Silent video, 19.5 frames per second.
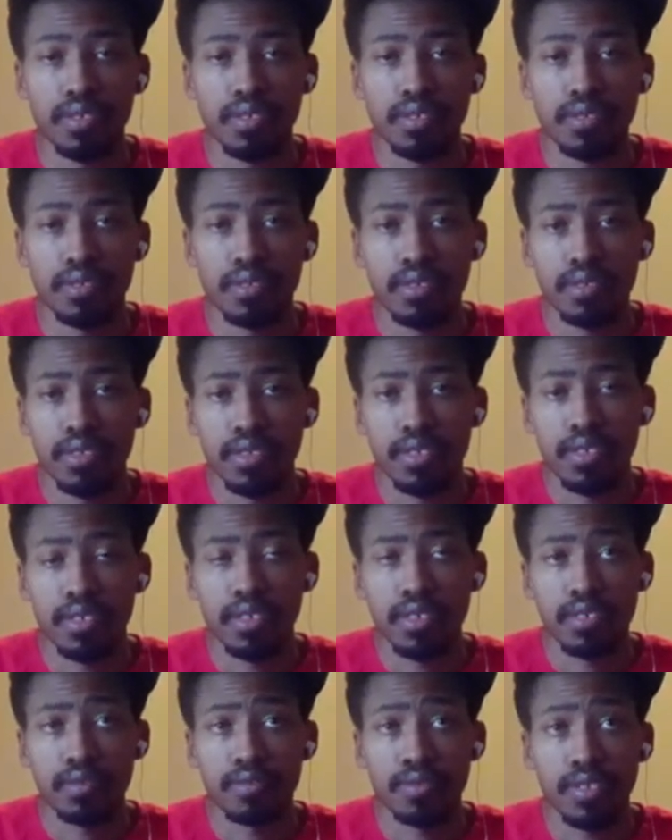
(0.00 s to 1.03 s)
Going
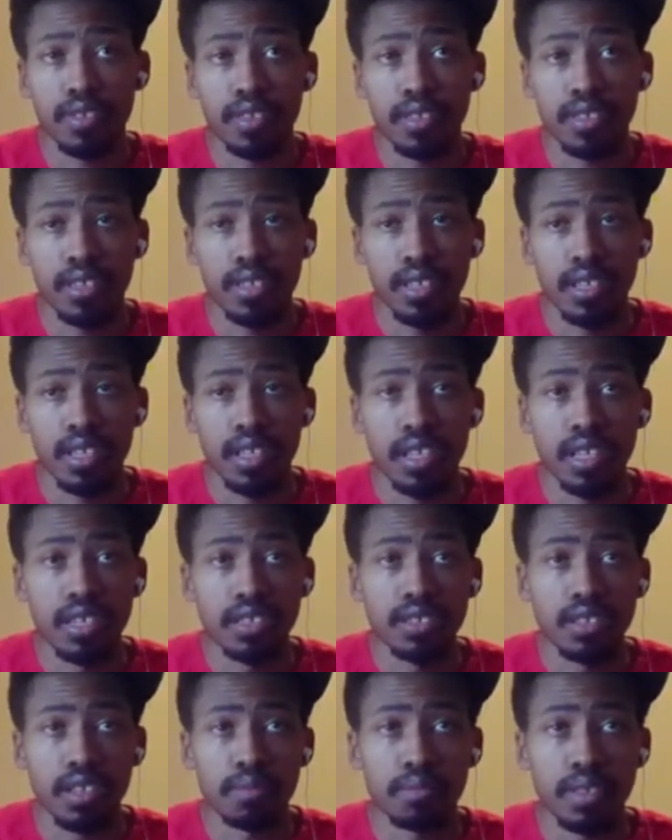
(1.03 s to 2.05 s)
to really
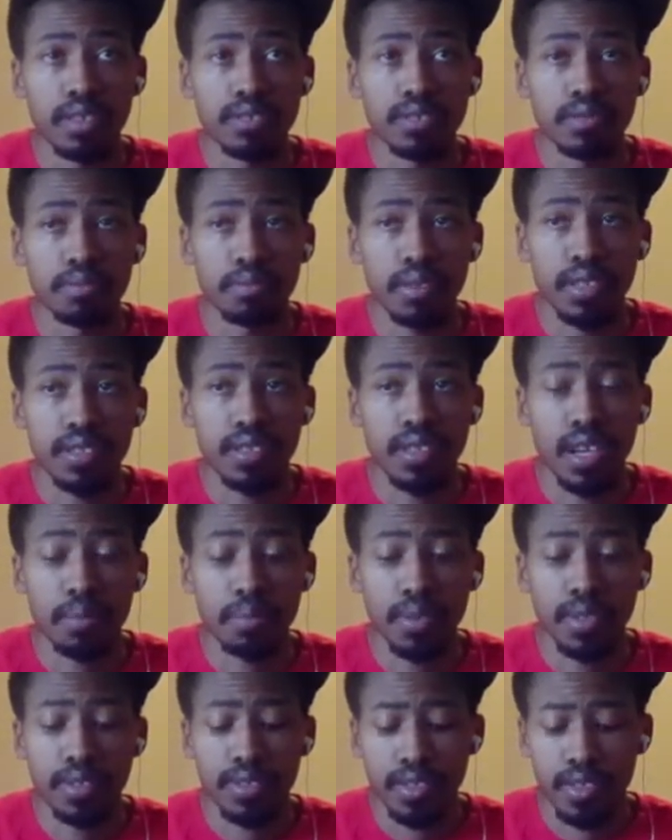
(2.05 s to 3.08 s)
talk about some big
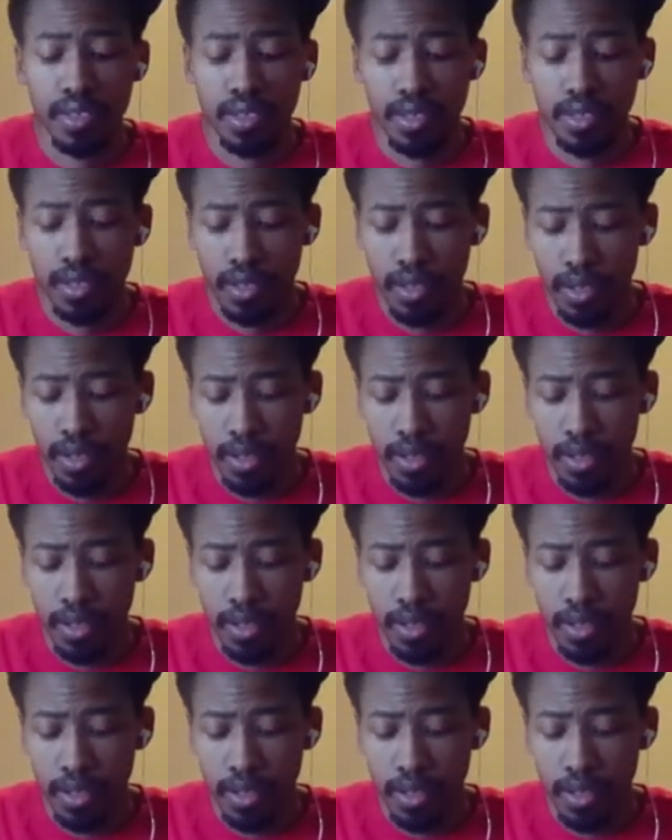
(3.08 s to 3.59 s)
topics here.